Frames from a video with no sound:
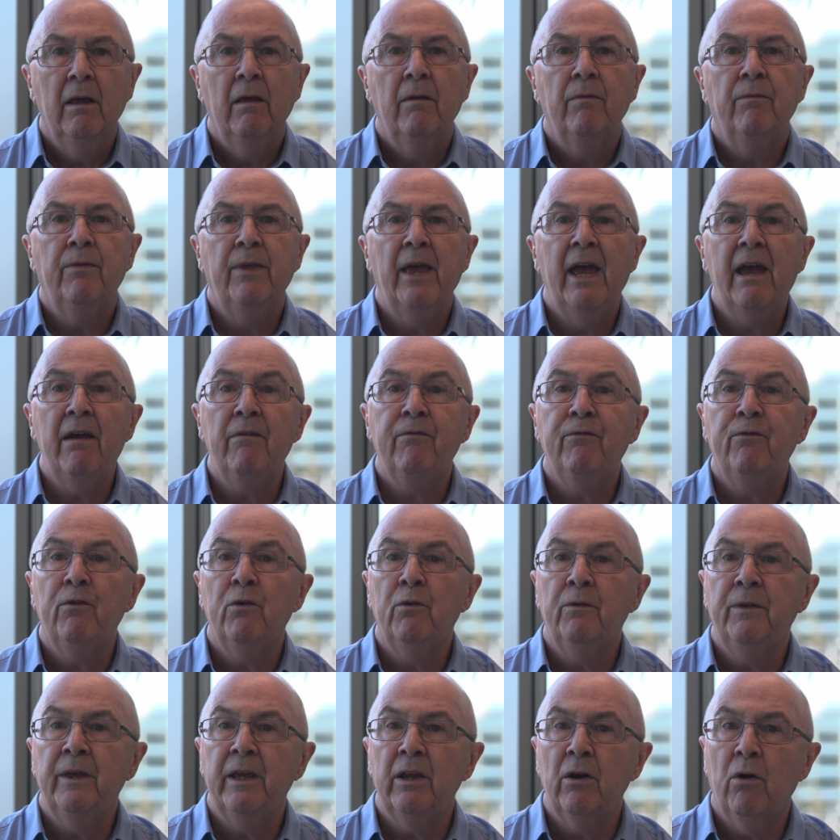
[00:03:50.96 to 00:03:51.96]

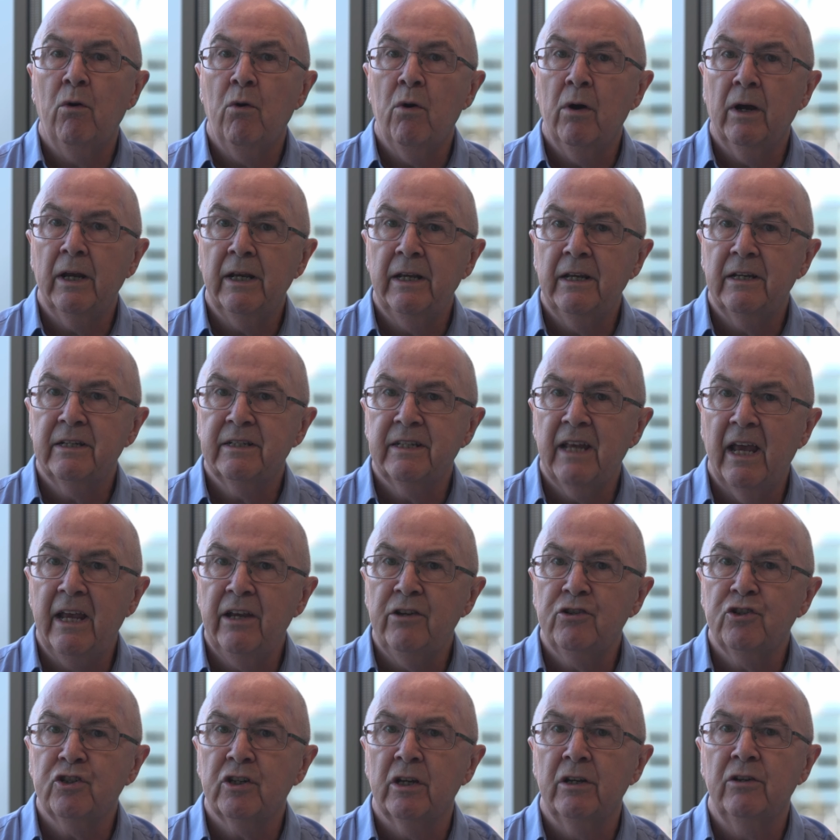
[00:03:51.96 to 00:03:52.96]
Therefore, the
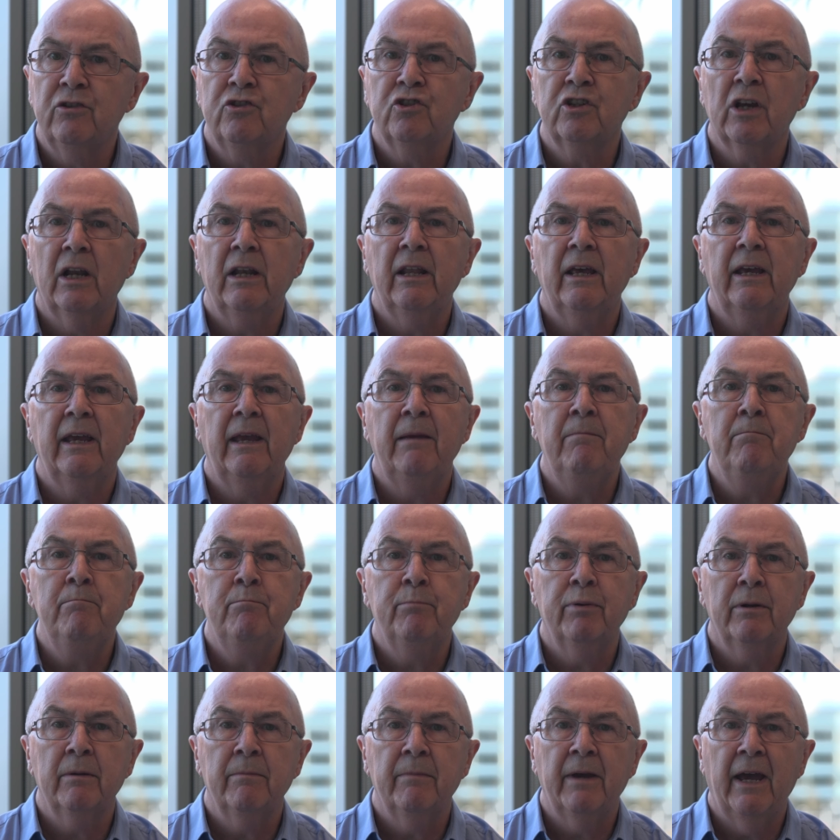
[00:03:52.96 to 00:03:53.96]
organization shall
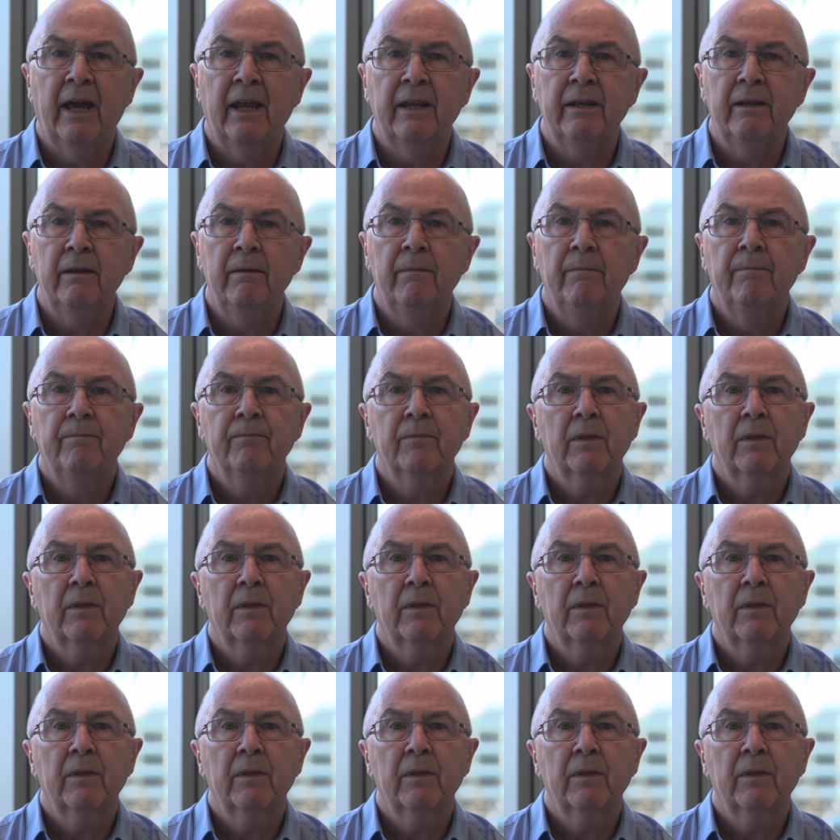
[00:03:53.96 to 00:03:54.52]
implement